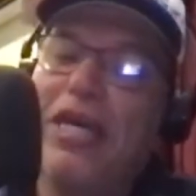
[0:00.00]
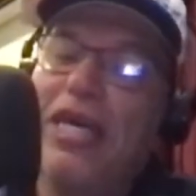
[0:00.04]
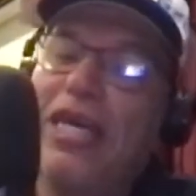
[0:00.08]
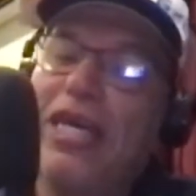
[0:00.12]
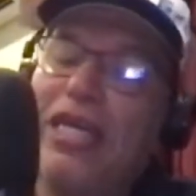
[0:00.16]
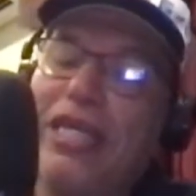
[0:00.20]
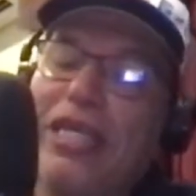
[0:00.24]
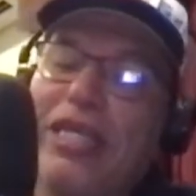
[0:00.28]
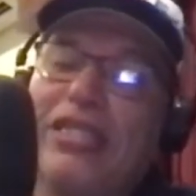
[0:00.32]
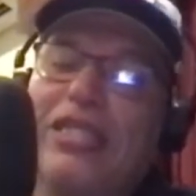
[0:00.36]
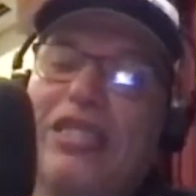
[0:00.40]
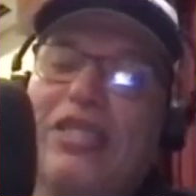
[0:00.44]

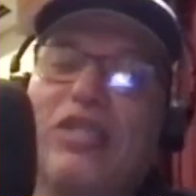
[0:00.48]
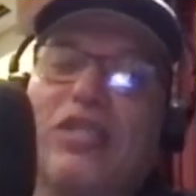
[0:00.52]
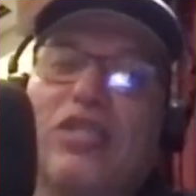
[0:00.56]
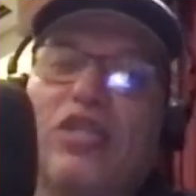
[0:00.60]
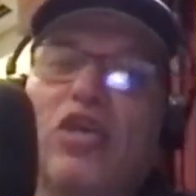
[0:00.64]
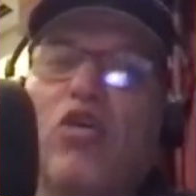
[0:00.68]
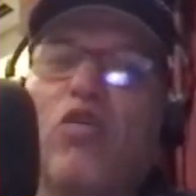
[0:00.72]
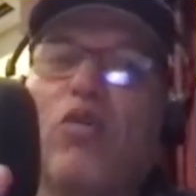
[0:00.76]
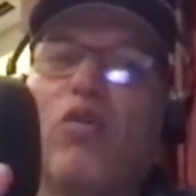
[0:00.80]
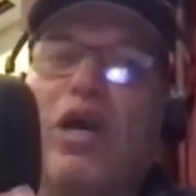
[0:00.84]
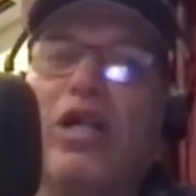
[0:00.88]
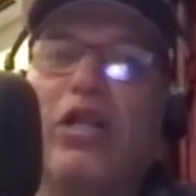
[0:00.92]
He does it
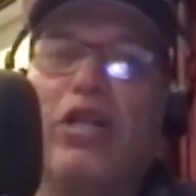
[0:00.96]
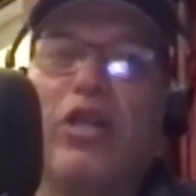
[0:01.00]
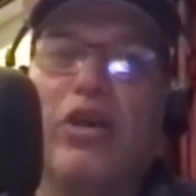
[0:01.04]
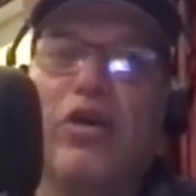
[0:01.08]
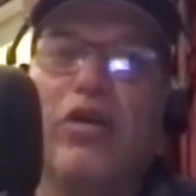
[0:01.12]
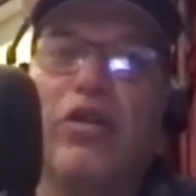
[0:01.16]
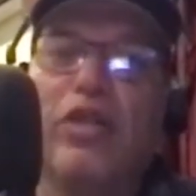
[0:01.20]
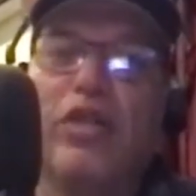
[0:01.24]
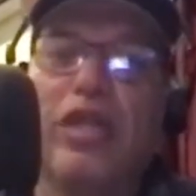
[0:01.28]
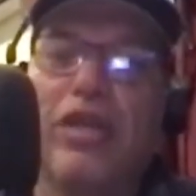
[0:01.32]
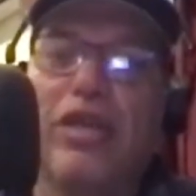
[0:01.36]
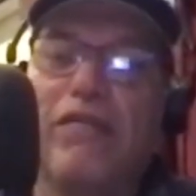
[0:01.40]
so well
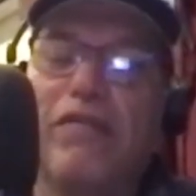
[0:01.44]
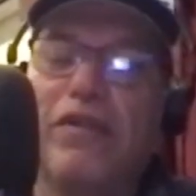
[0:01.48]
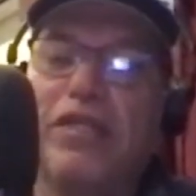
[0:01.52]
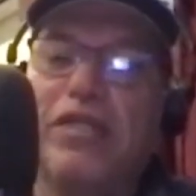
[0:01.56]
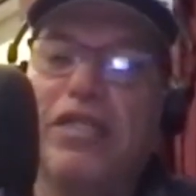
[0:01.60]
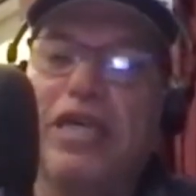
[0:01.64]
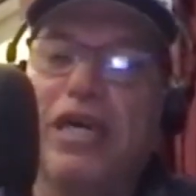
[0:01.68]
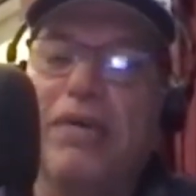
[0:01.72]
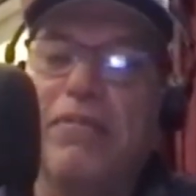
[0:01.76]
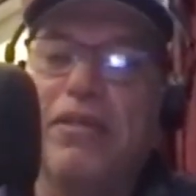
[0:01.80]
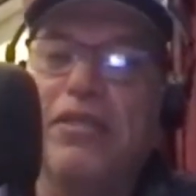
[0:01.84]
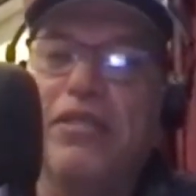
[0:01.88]
though that every
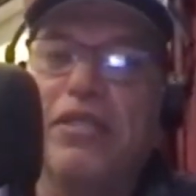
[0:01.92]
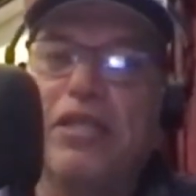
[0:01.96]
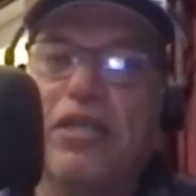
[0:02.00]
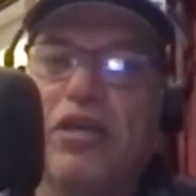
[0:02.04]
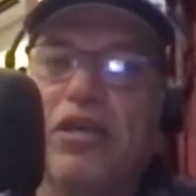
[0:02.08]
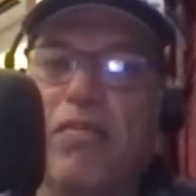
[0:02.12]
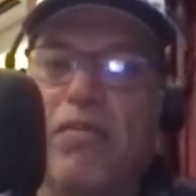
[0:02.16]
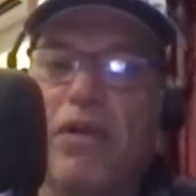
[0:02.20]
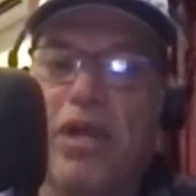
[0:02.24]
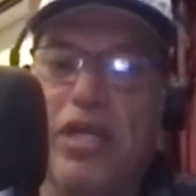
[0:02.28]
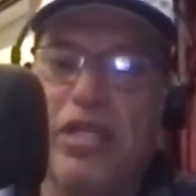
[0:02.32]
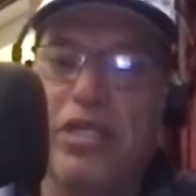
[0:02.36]
time there's a
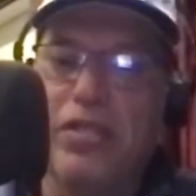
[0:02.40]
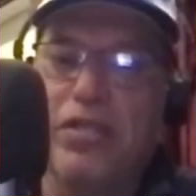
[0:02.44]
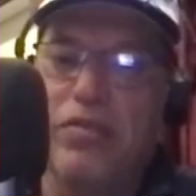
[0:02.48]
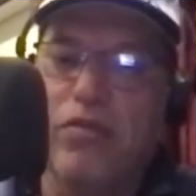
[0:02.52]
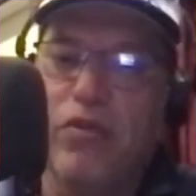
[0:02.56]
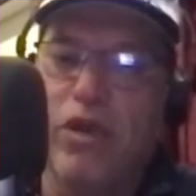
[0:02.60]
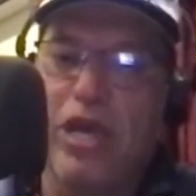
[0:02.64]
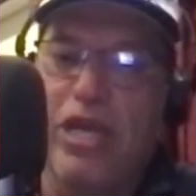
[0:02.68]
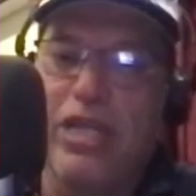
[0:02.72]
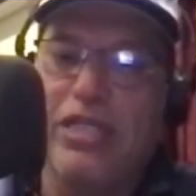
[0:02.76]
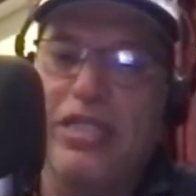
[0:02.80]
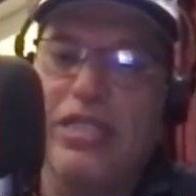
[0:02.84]
comrades
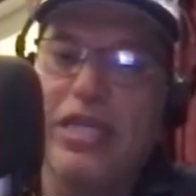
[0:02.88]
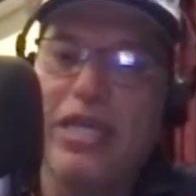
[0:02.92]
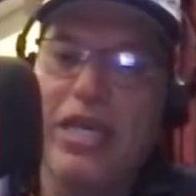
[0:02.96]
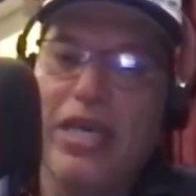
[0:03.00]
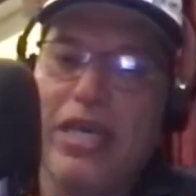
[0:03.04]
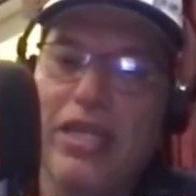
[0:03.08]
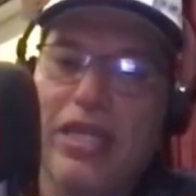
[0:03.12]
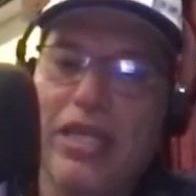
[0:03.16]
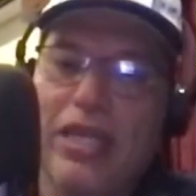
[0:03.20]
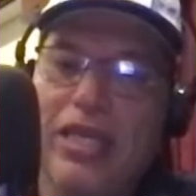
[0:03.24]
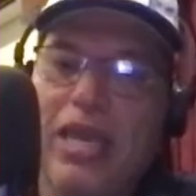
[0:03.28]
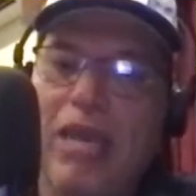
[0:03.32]
race,
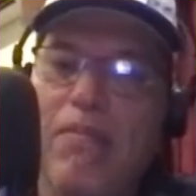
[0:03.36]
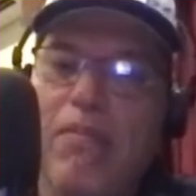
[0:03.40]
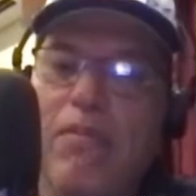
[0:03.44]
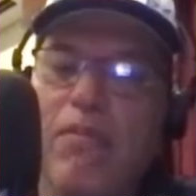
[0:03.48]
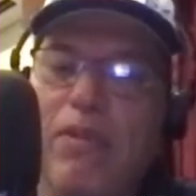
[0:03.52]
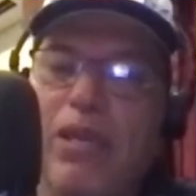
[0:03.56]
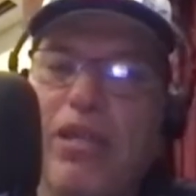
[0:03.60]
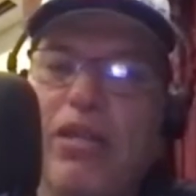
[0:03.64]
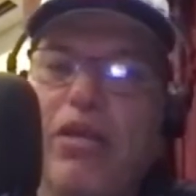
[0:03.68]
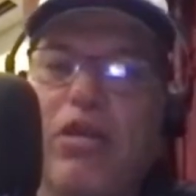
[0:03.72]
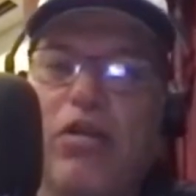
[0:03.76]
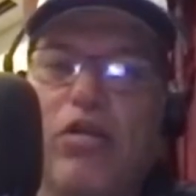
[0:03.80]
the
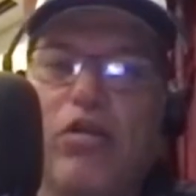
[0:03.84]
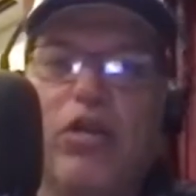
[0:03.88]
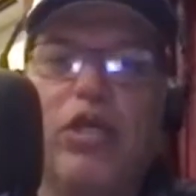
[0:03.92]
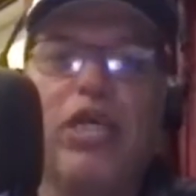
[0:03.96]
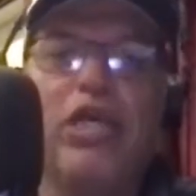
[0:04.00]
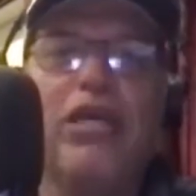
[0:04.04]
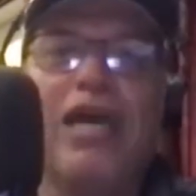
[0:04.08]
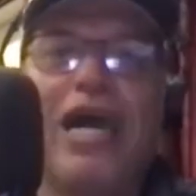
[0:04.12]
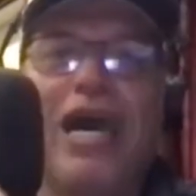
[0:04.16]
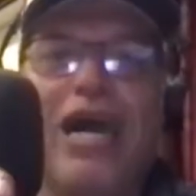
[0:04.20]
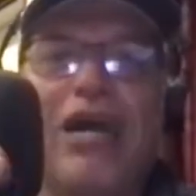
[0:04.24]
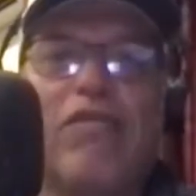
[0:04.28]
cameramen are
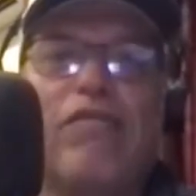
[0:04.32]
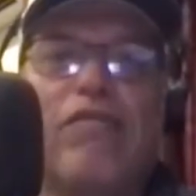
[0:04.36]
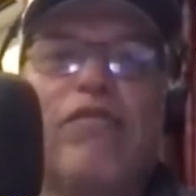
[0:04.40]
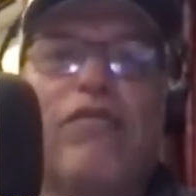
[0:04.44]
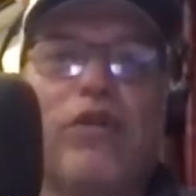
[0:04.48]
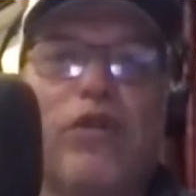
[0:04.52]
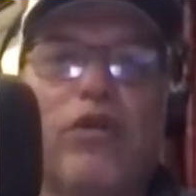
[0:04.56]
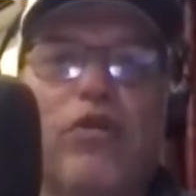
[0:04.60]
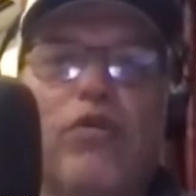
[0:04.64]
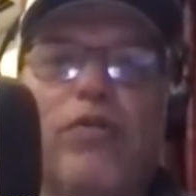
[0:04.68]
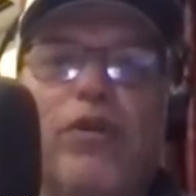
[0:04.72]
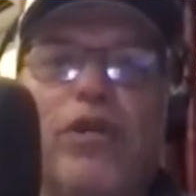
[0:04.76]
looking out
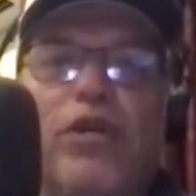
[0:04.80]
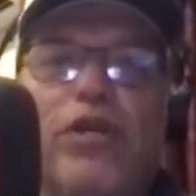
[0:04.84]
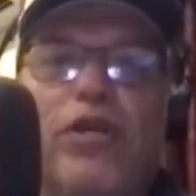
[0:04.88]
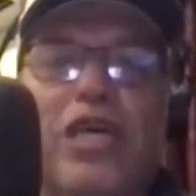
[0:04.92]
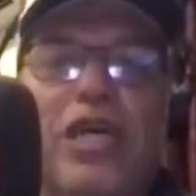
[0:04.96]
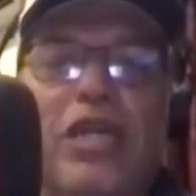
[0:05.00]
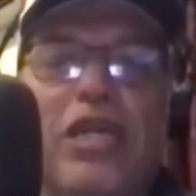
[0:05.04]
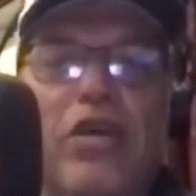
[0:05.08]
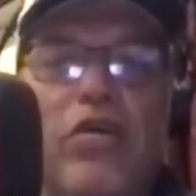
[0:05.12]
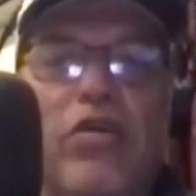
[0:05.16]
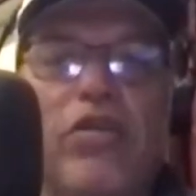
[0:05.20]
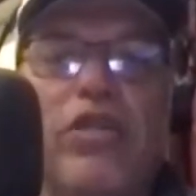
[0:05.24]
for you because
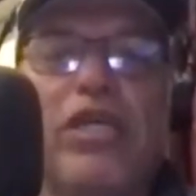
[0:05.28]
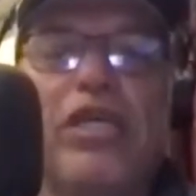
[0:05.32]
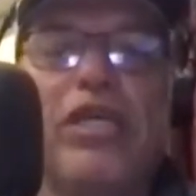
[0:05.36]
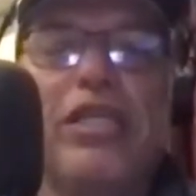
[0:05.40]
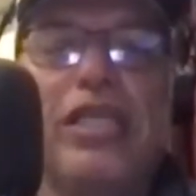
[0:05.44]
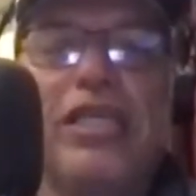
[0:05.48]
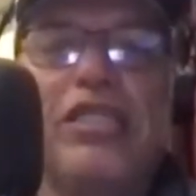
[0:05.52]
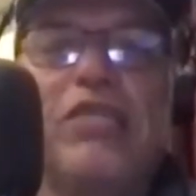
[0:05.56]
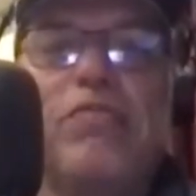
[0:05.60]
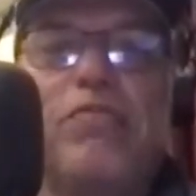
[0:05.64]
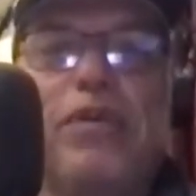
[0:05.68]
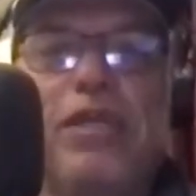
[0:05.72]
I don't think think
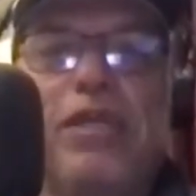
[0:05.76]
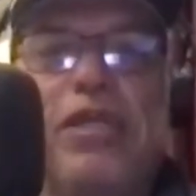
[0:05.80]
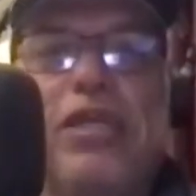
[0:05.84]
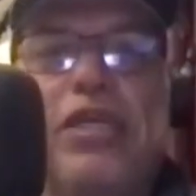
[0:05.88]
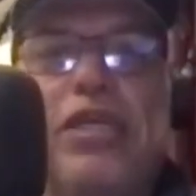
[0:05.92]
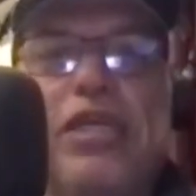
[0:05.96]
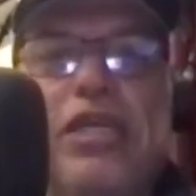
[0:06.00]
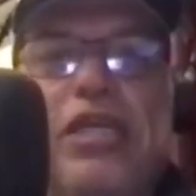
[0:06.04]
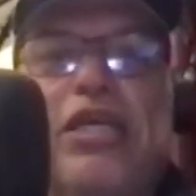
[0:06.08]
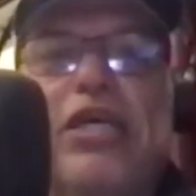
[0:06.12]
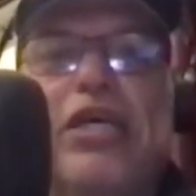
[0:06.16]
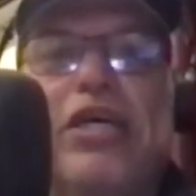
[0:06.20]
there's been a
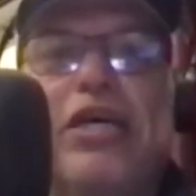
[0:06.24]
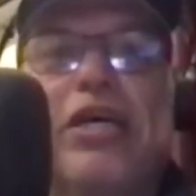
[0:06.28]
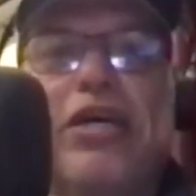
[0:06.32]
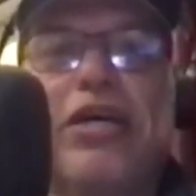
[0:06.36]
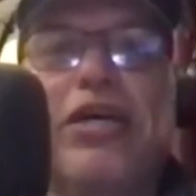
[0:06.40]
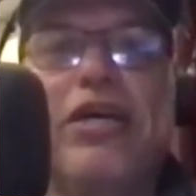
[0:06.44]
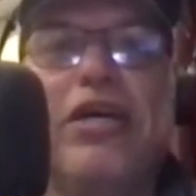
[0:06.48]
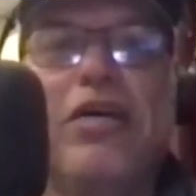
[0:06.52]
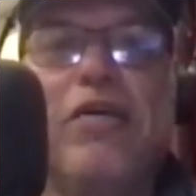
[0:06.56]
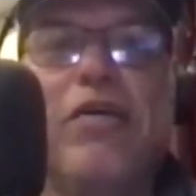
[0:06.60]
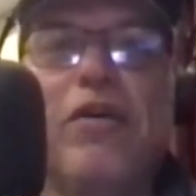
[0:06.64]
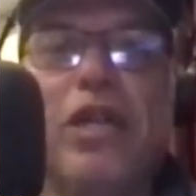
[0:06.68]
year
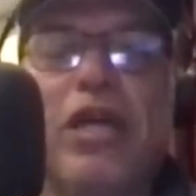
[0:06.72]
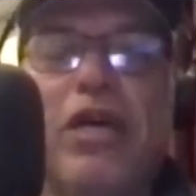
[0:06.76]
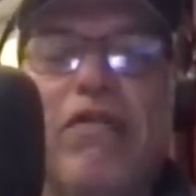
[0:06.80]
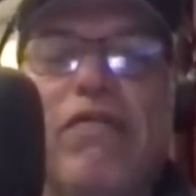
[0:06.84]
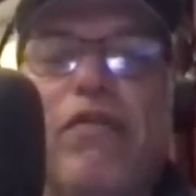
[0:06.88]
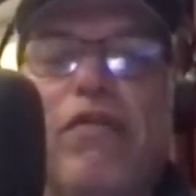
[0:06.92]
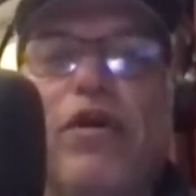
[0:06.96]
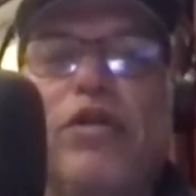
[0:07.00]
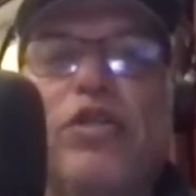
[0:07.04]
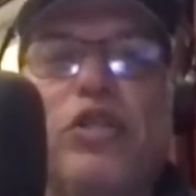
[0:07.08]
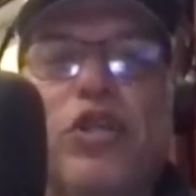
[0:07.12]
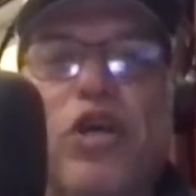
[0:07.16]
when I've
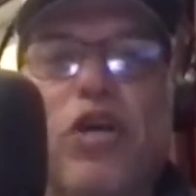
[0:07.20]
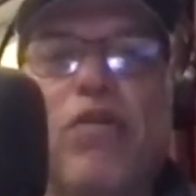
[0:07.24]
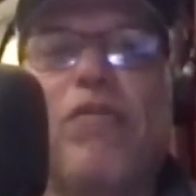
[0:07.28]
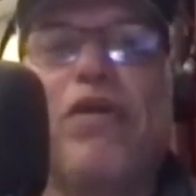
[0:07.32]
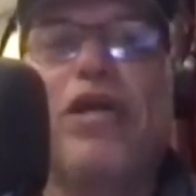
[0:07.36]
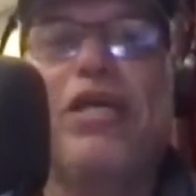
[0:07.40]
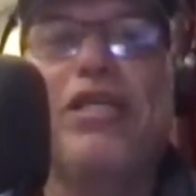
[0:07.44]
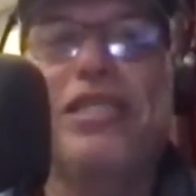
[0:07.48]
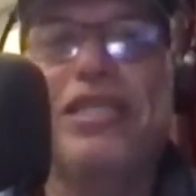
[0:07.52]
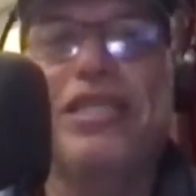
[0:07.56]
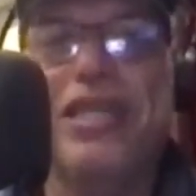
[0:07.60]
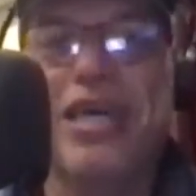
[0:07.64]
watched
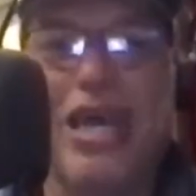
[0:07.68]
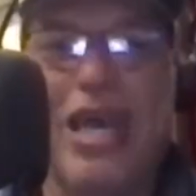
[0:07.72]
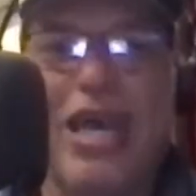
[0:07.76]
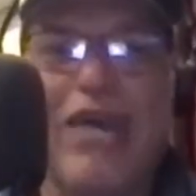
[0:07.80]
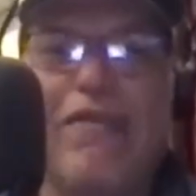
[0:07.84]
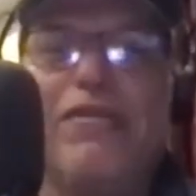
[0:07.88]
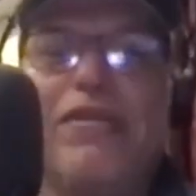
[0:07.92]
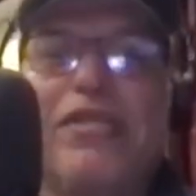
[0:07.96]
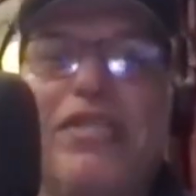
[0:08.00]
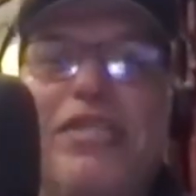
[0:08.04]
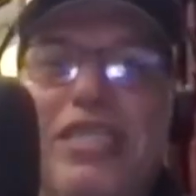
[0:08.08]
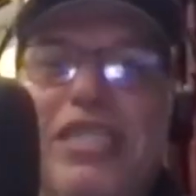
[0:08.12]
comrades that I
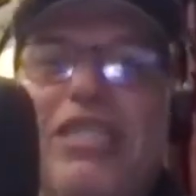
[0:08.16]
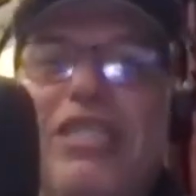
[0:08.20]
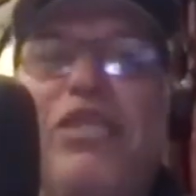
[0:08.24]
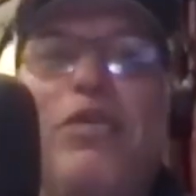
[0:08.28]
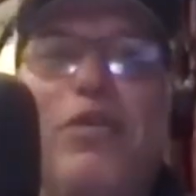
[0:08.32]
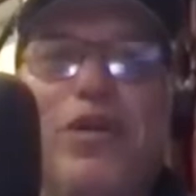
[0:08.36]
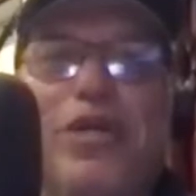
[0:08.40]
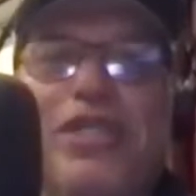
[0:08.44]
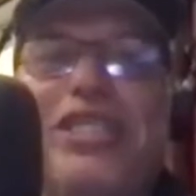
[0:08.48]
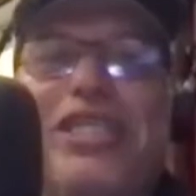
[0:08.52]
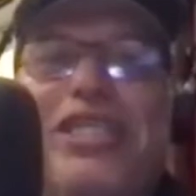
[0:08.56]
haven't seen you on